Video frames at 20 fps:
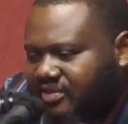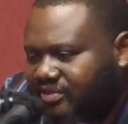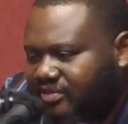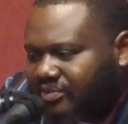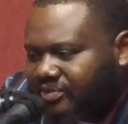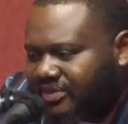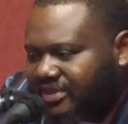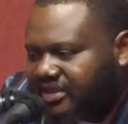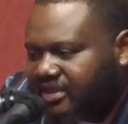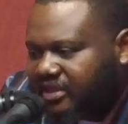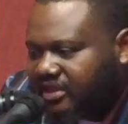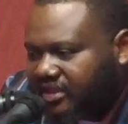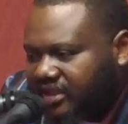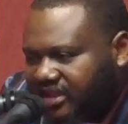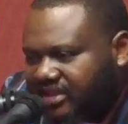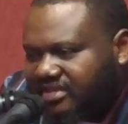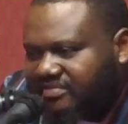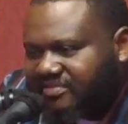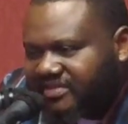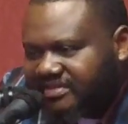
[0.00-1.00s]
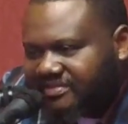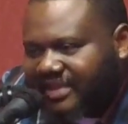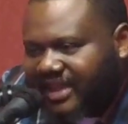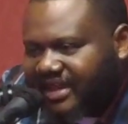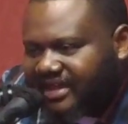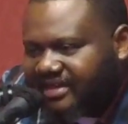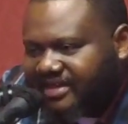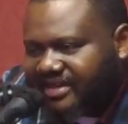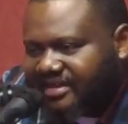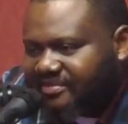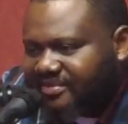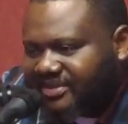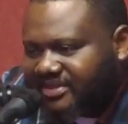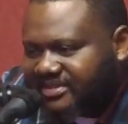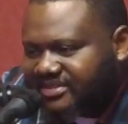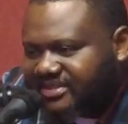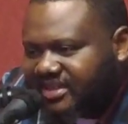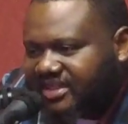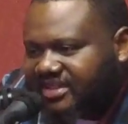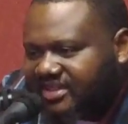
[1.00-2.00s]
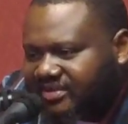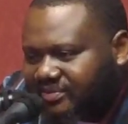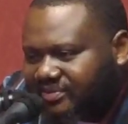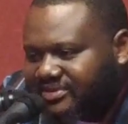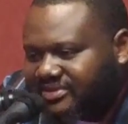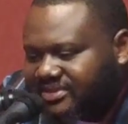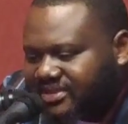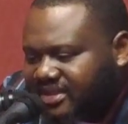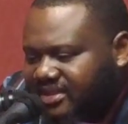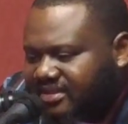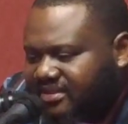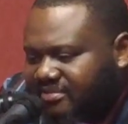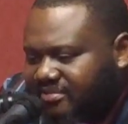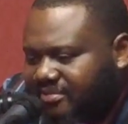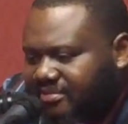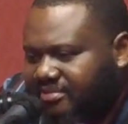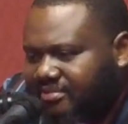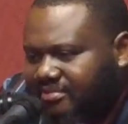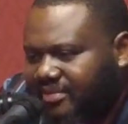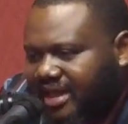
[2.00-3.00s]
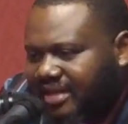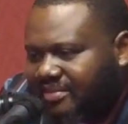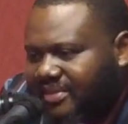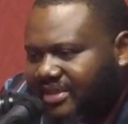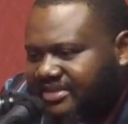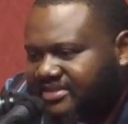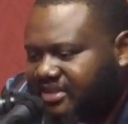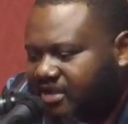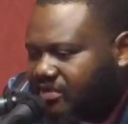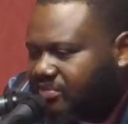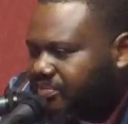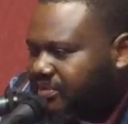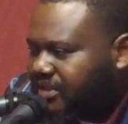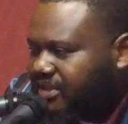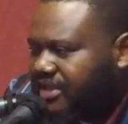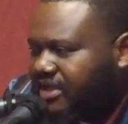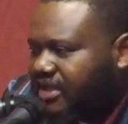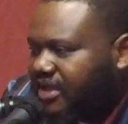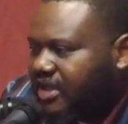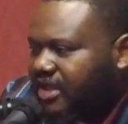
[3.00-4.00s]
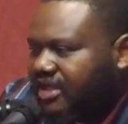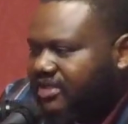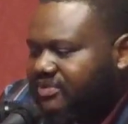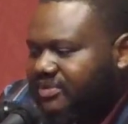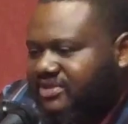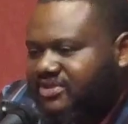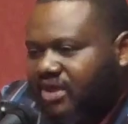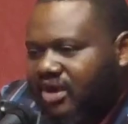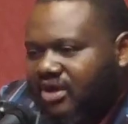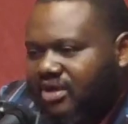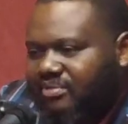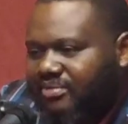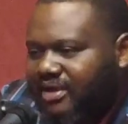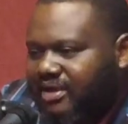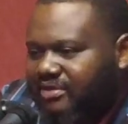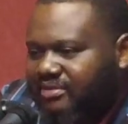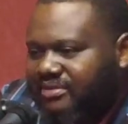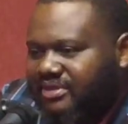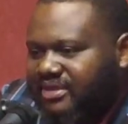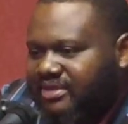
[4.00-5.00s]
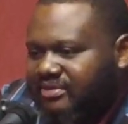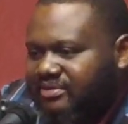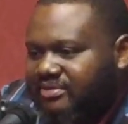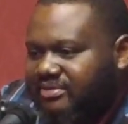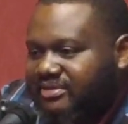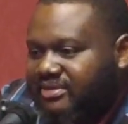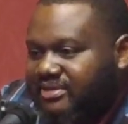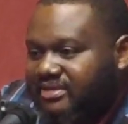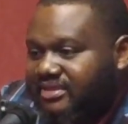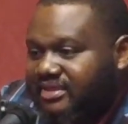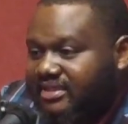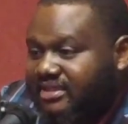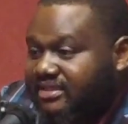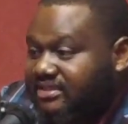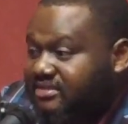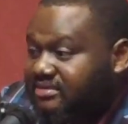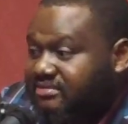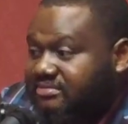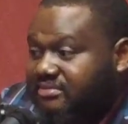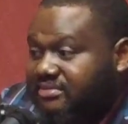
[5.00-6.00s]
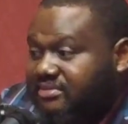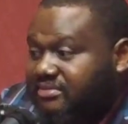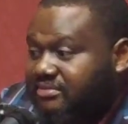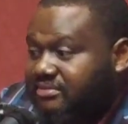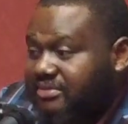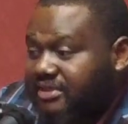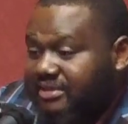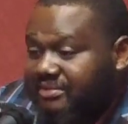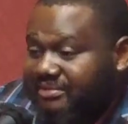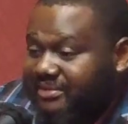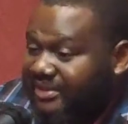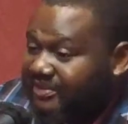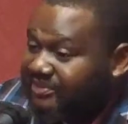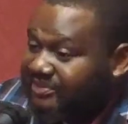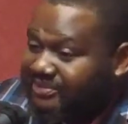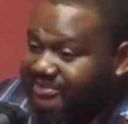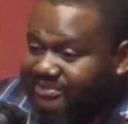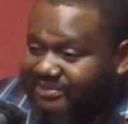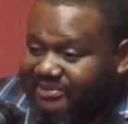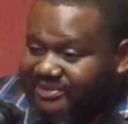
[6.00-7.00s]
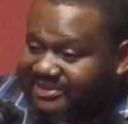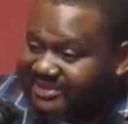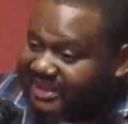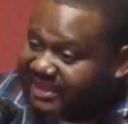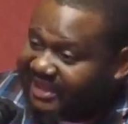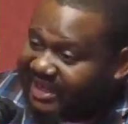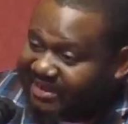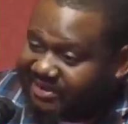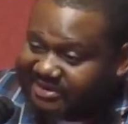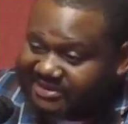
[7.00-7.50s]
we collectively have gotten done, because nothing was done by myself. But as we talk about the things, man, we sat down a